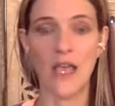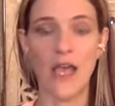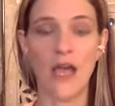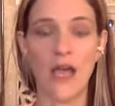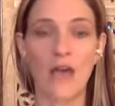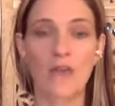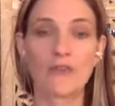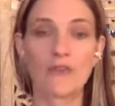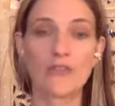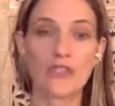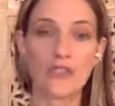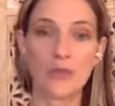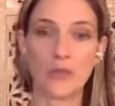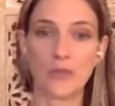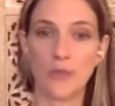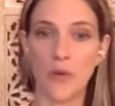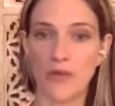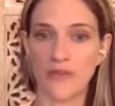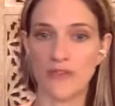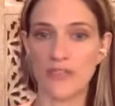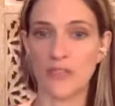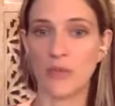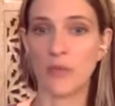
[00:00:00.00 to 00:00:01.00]
of
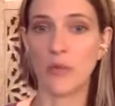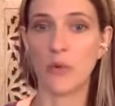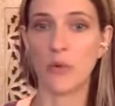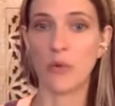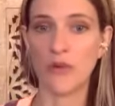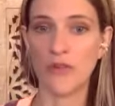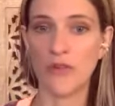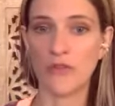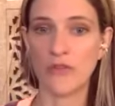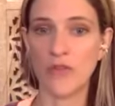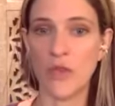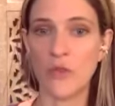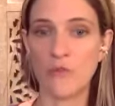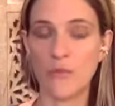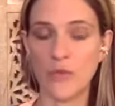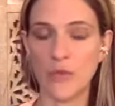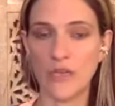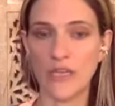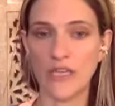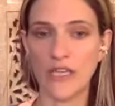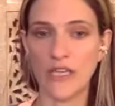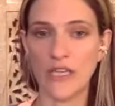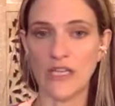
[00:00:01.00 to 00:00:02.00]
supportive
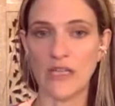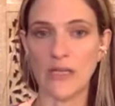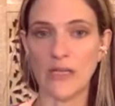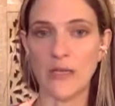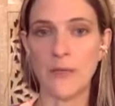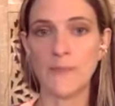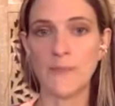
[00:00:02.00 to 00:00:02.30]
community